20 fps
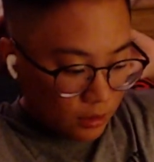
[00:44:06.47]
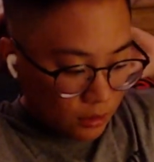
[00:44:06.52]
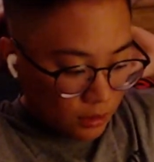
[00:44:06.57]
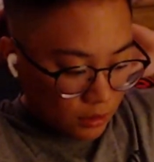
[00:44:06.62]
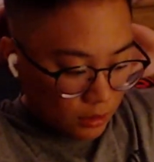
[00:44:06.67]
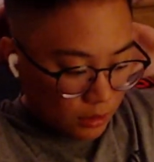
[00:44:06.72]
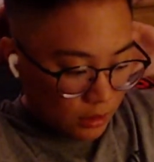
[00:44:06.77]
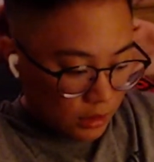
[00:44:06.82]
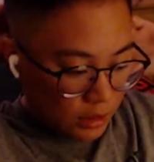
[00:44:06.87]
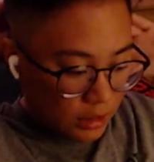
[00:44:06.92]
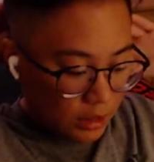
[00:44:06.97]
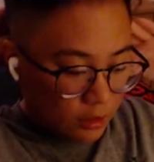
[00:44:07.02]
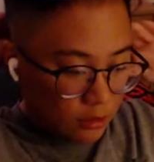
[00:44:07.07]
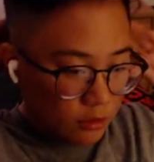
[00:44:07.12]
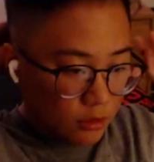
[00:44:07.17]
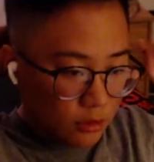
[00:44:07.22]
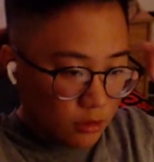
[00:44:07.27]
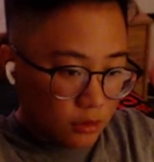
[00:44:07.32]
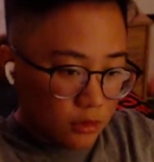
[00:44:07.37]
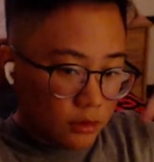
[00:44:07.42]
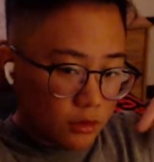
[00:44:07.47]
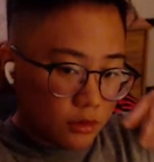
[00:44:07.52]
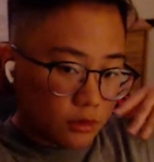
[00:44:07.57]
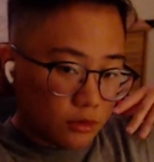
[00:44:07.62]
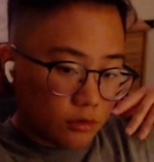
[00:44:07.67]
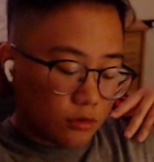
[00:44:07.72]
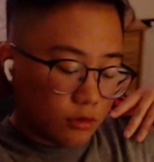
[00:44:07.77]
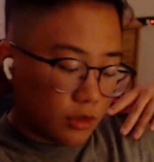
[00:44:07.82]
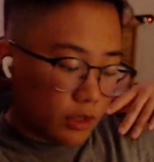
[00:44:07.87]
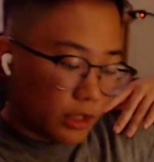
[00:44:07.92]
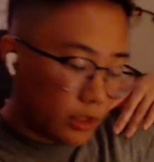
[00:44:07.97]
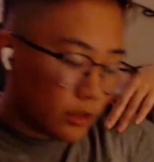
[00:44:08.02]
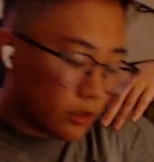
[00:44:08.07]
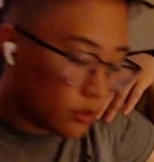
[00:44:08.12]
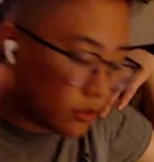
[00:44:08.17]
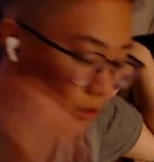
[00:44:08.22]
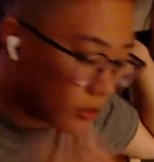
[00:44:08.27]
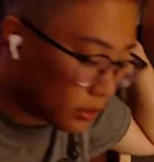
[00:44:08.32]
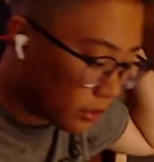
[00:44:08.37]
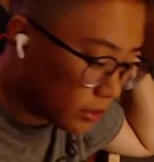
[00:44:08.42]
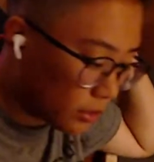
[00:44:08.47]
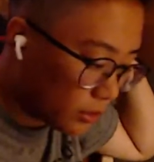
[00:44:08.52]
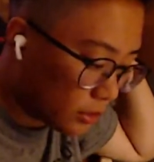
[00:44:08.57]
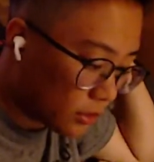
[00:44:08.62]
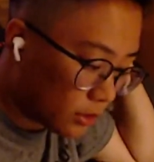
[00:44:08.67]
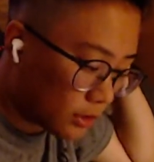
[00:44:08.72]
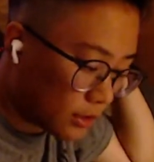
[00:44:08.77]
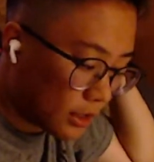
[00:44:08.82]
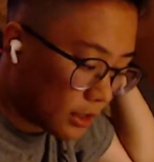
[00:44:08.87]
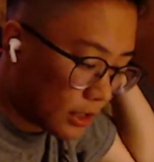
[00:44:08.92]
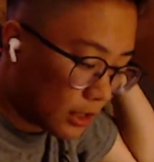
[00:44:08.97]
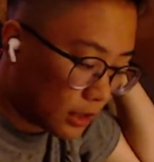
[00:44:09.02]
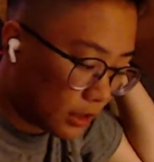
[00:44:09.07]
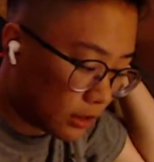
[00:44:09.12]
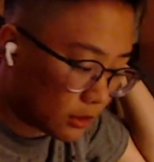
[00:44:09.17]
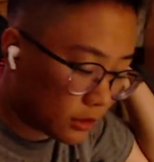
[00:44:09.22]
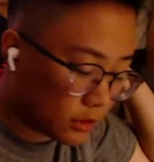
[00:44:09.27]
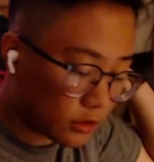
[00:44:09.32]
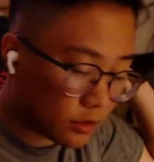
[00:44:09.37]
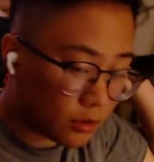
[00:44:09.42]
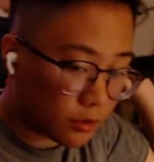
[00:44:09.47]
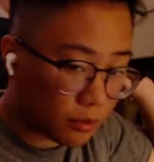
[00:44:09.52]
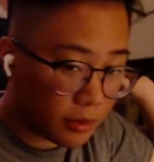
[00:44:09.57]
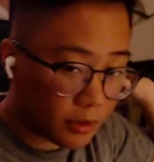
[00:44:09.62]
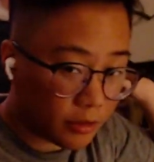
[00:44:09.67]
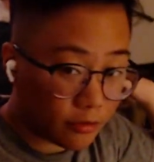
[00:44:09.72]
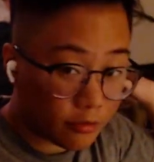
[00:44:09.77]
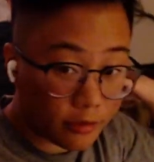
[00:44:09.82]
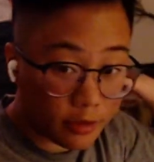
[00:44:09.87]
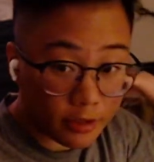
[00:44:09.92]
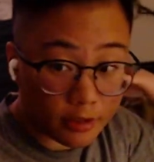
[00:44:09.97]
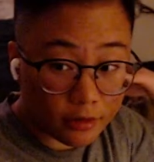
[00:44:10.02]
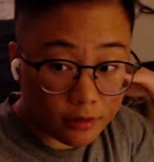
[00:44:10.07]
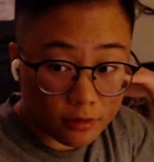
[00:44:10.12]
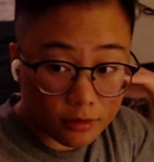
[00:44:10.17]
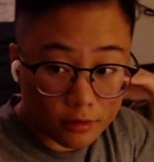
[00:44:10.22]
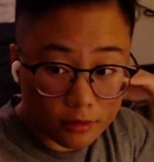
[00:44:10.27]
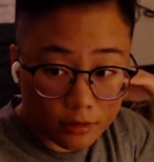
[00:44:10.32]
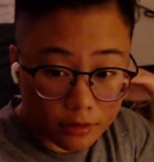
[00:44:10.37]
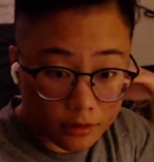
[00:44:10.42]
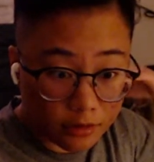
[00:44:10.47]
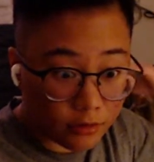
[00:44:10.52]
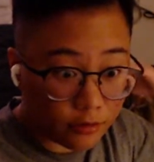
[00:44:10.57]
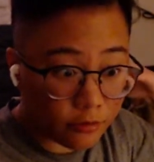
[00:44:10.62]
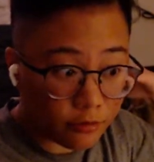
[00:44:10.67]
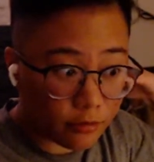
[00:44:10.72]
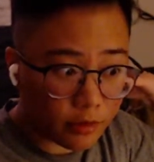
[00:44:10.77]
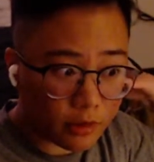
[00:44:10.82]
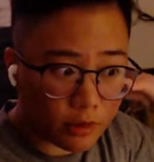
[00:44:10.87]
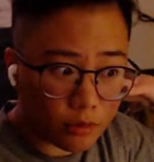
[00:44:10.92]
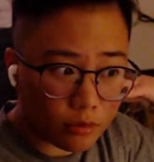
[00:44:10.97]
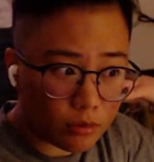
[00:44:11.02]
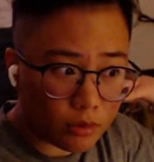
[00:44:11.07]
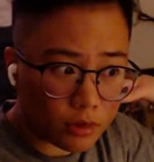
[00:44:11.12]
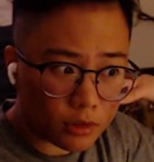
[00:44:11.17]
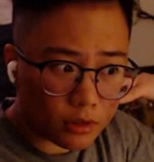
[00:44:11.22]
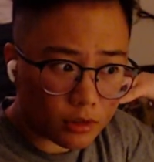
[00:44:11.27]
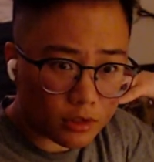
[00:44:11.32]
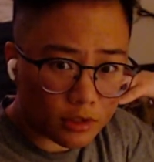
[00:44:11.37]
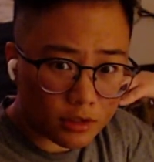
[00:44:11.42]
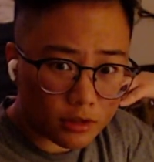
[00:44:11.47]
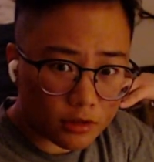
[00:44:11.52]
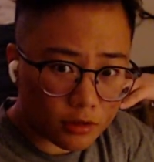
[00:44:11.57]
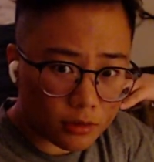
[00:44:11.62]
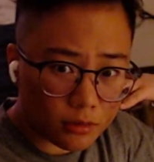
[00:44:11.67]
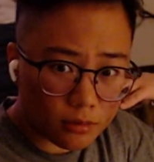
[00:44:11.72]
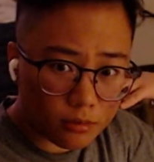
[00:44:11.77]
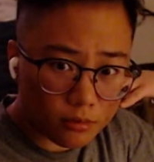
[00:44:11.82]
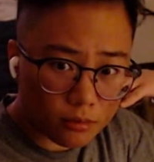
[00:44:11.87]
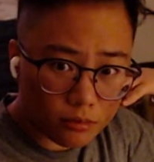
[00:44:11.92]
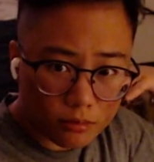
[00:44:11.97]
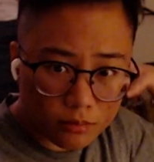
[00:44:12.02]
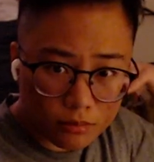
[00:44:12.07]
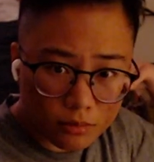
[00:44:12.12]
And I always try to ask my friends if they want to say something